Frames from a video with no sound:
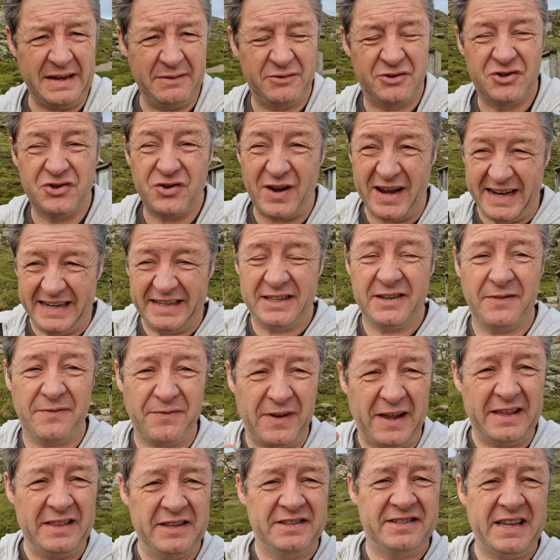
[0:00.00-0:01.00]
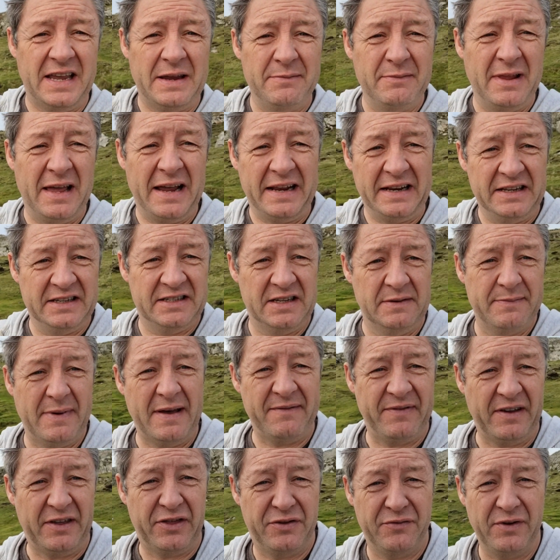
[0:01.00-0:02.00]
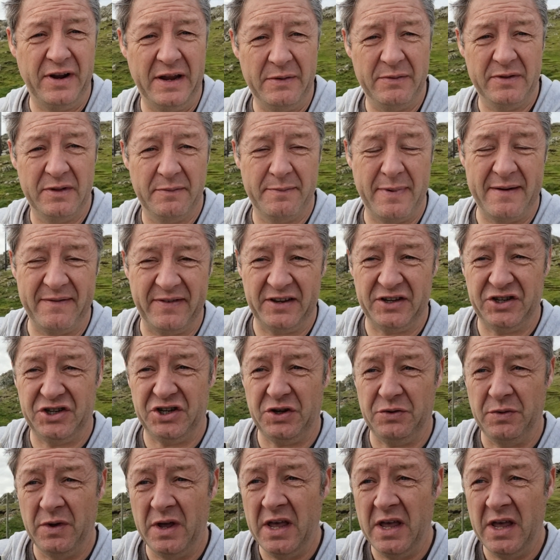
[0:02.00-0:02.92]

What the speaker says: trying to fly the same line as the Mavic 3 with the Mavic 2.